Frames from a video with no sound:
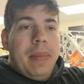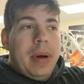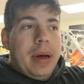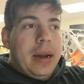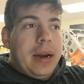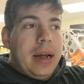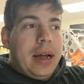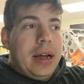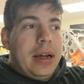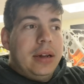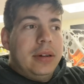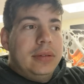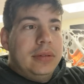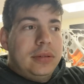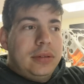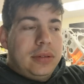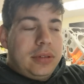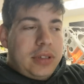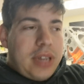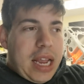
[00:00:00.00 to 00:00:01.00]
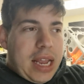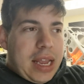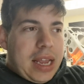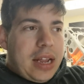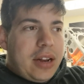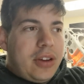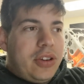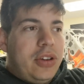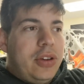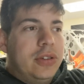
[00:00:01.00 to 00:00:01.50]
but uh,
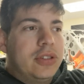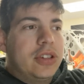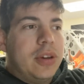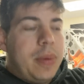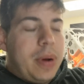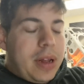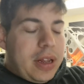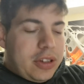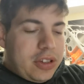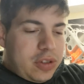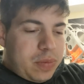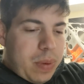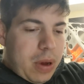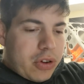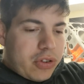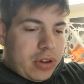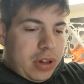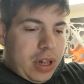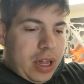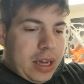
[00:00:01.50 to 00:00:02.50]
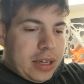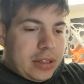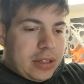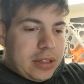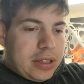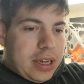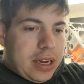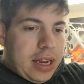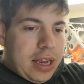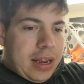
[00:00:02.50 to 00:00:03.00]
taking it to somebody that
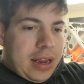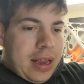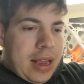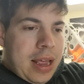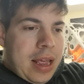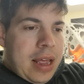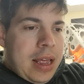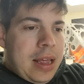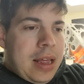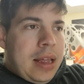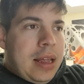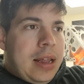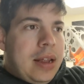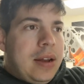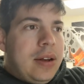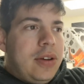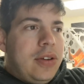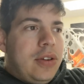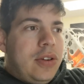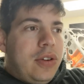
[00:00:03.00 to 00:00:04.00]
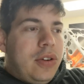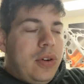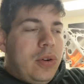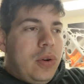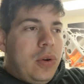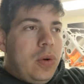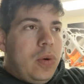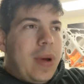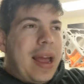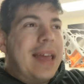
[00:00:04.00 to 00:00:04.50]
specializes in it
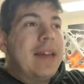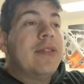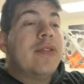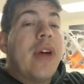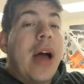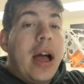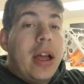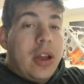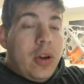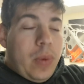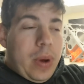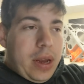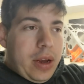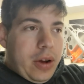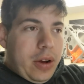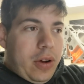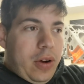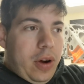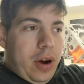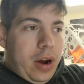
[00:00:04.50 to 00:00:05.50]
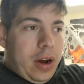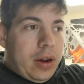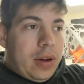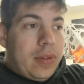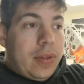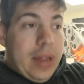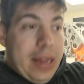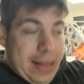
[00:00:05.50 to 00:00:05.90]
to evaluate your car.